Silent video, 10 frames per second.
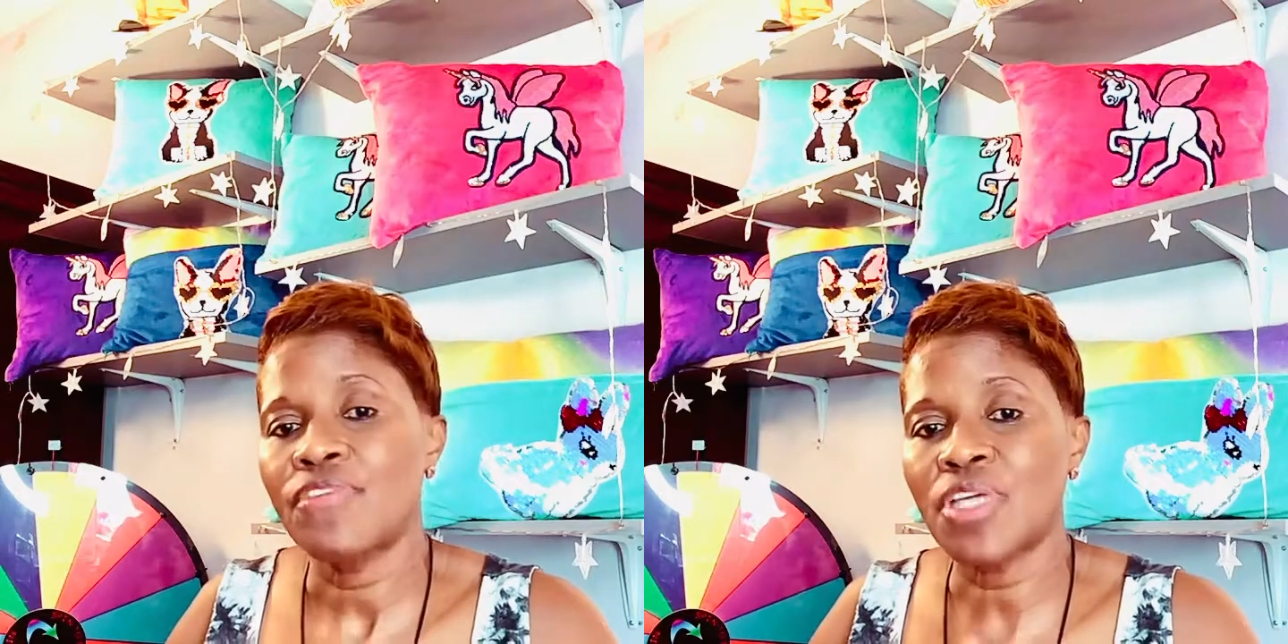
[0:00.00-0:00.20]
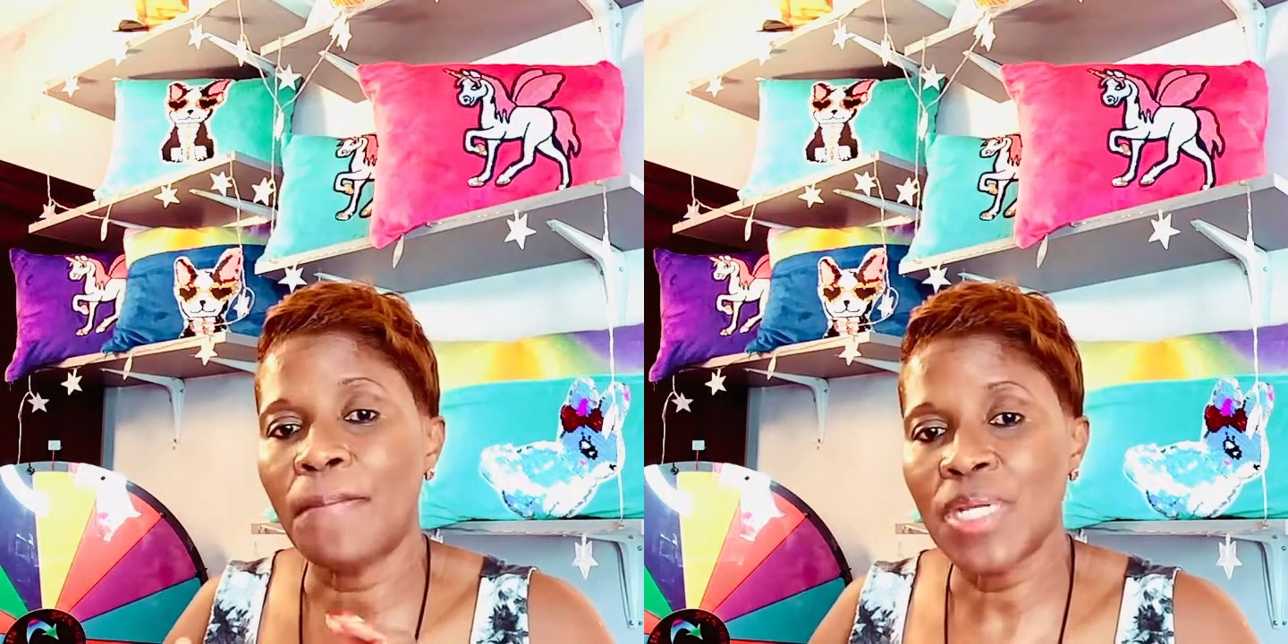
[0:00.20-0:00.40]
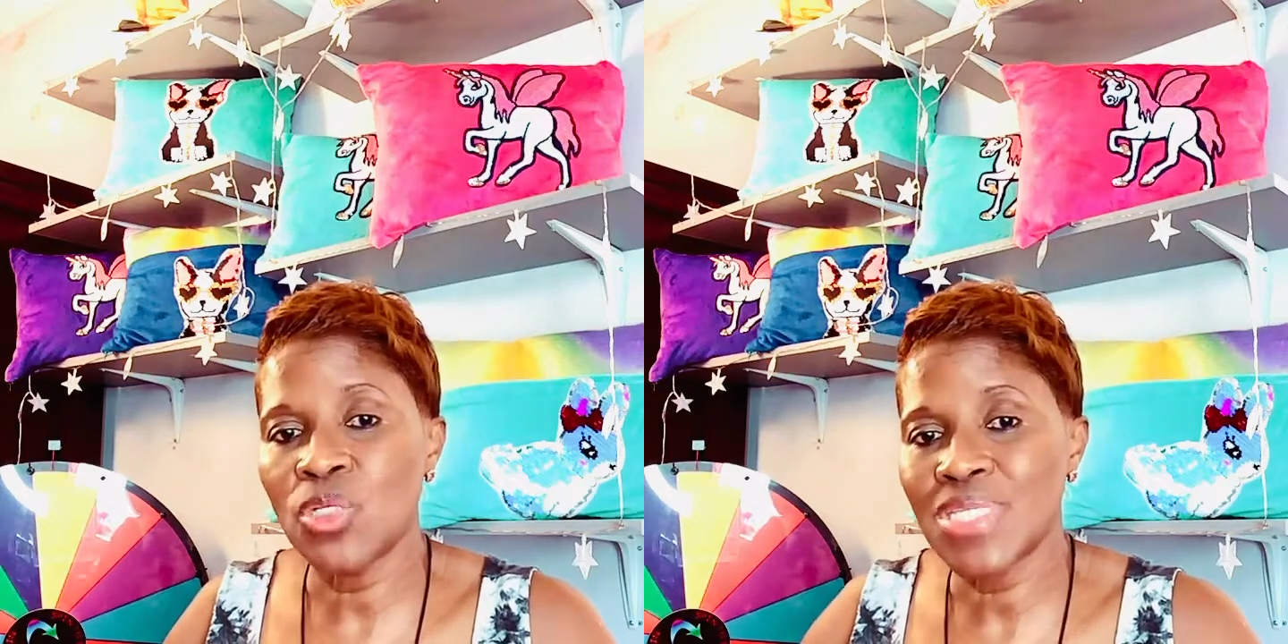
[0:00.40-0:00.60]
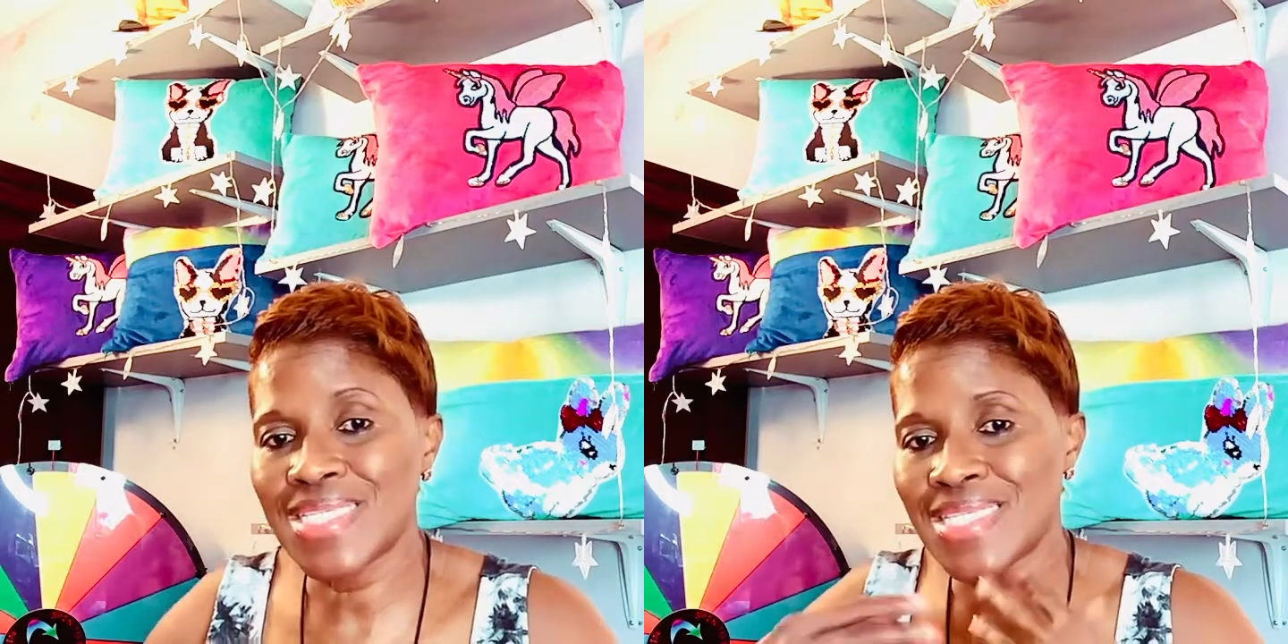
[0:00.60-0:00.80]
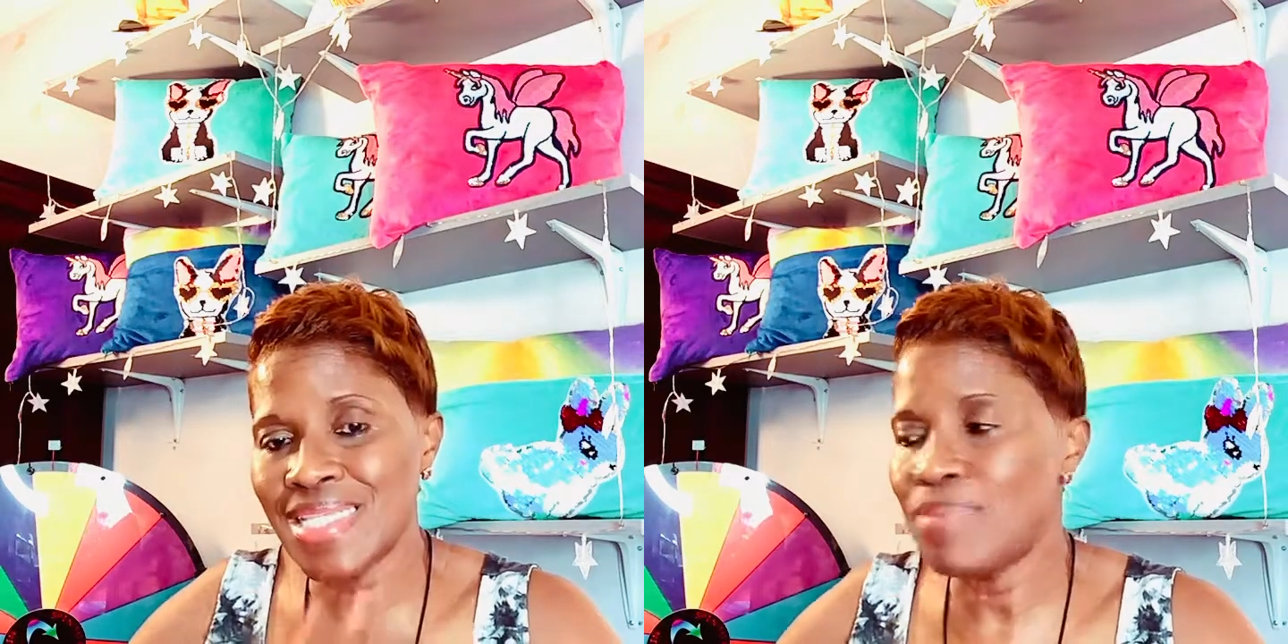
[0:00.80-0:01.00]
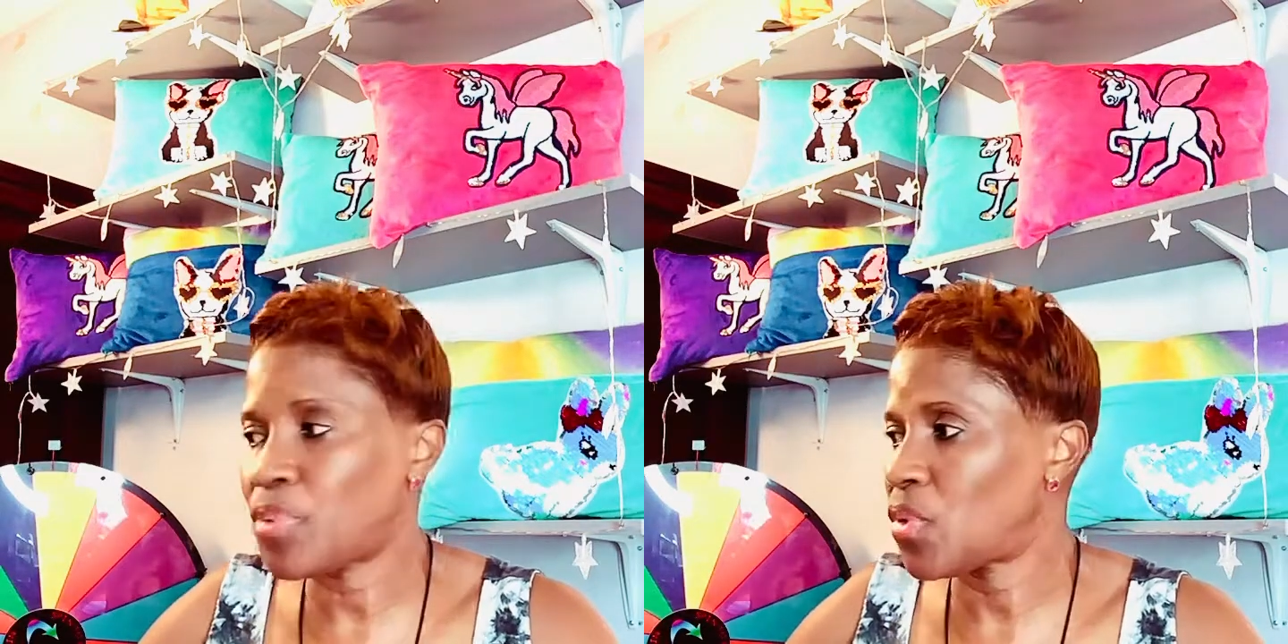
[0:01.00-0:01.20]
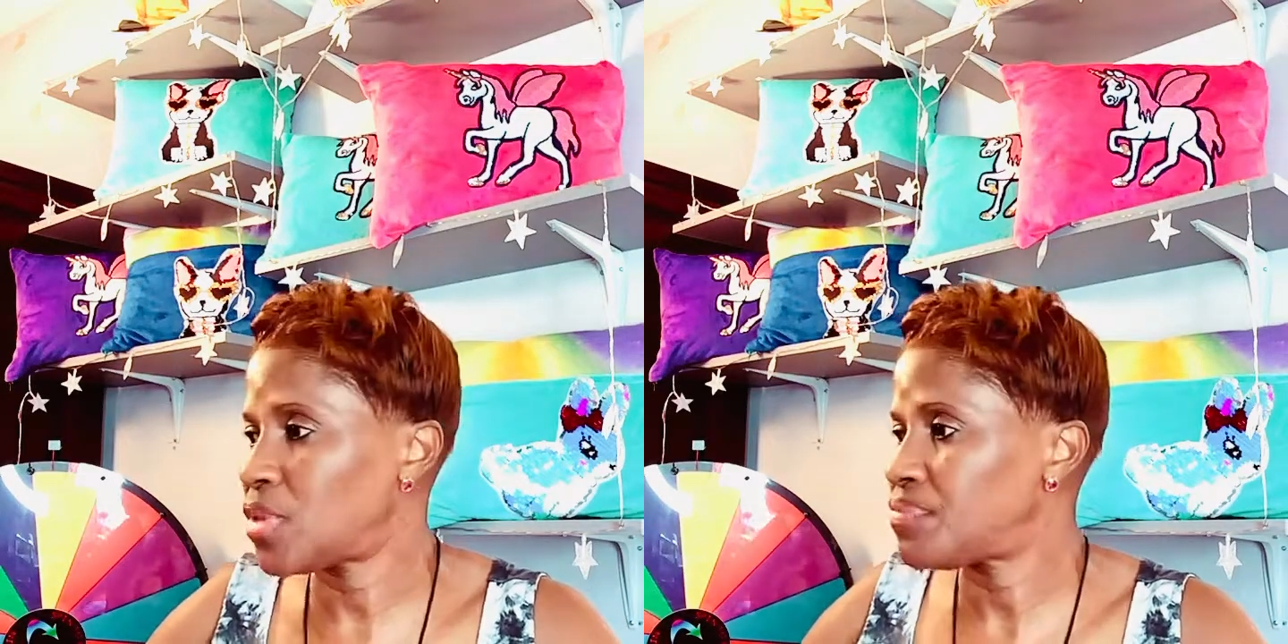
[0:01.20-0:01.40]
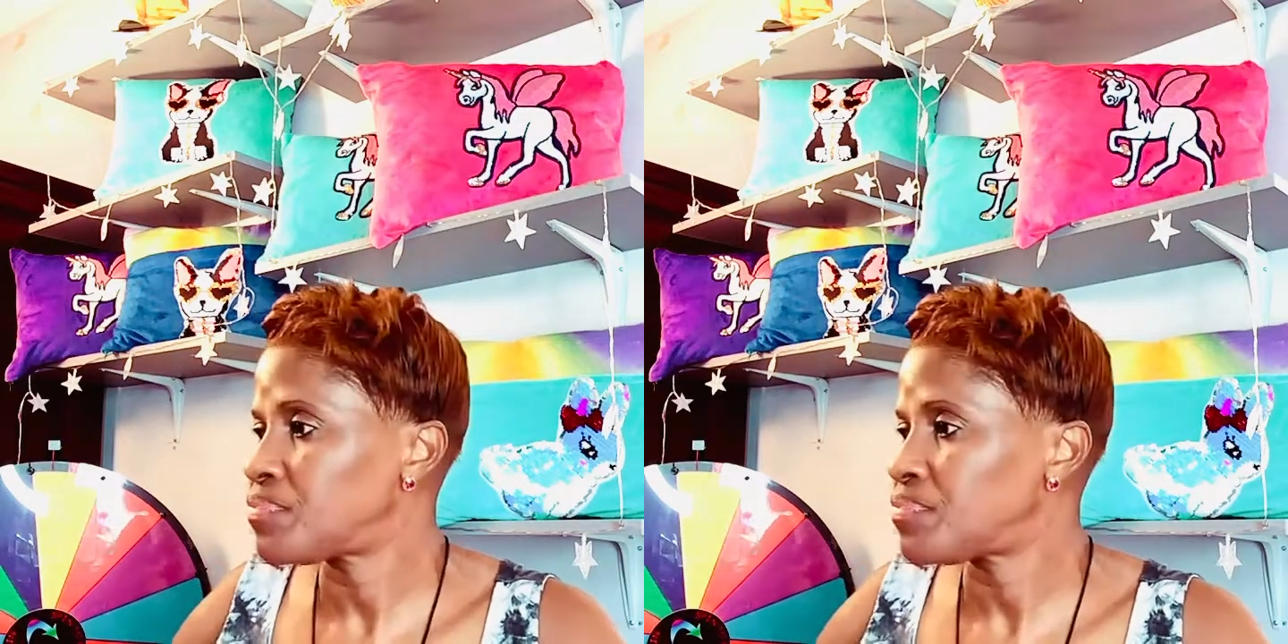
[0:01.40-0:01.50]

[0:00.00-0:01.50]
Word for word: your pillow to sleep on.